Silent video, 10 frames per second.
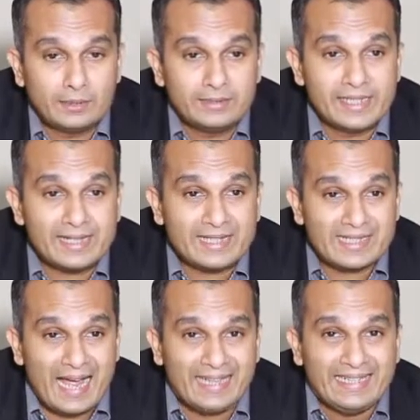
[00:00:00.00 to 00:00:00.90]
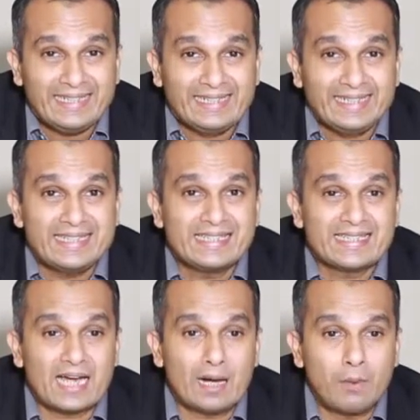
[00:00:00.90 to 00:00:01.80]
there is an
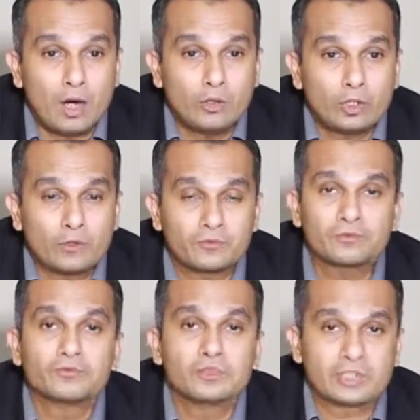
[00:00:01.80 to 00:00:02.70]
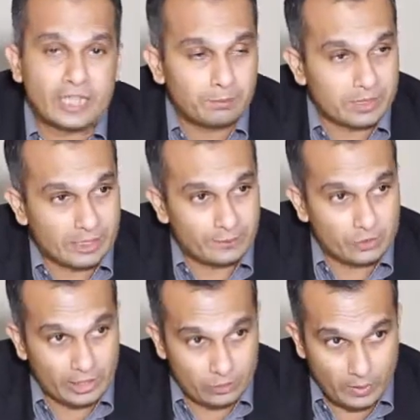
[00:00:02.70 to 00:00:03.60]
increased amount of threat
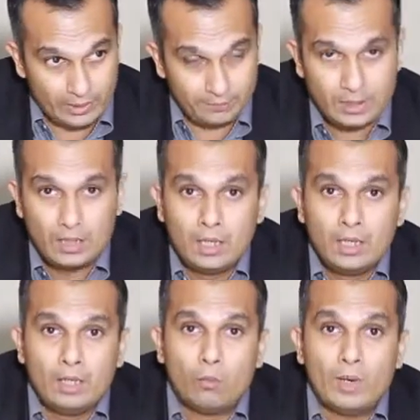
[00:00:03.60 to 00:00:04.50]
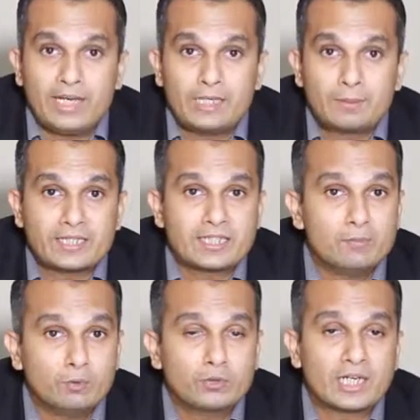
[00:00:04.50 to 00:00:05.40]
perception as well. When enterprises
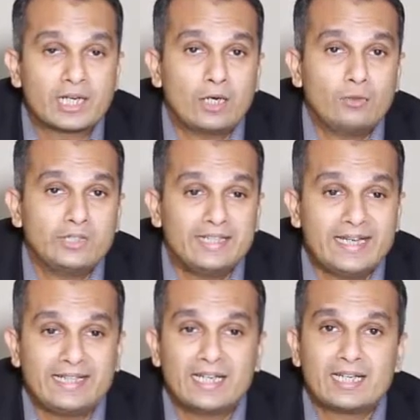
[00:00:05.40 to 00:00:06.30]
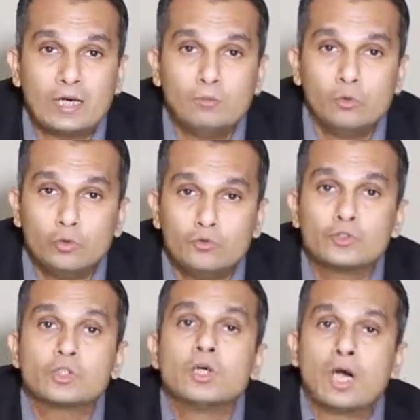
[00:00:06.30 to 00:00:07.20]
move to the cloud, the data now
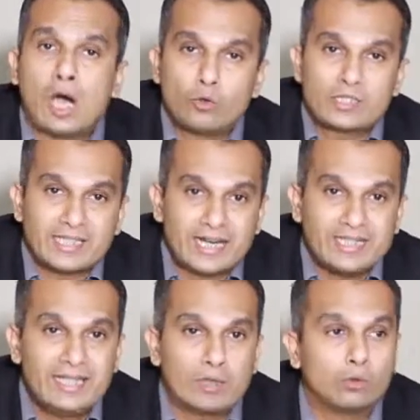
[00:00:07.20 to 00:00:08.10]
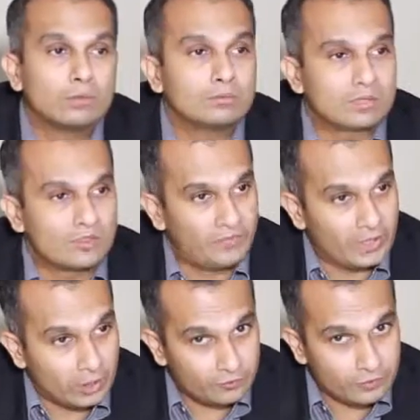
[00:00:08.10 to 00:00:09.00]
moves outside their own
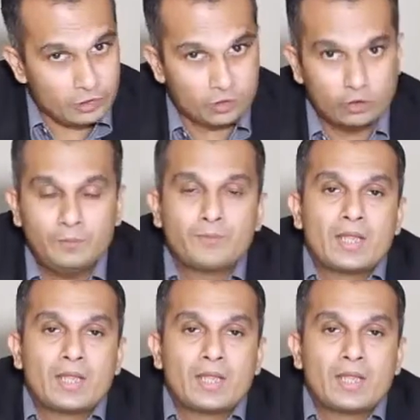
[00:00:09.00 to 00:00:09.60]
sphere of control.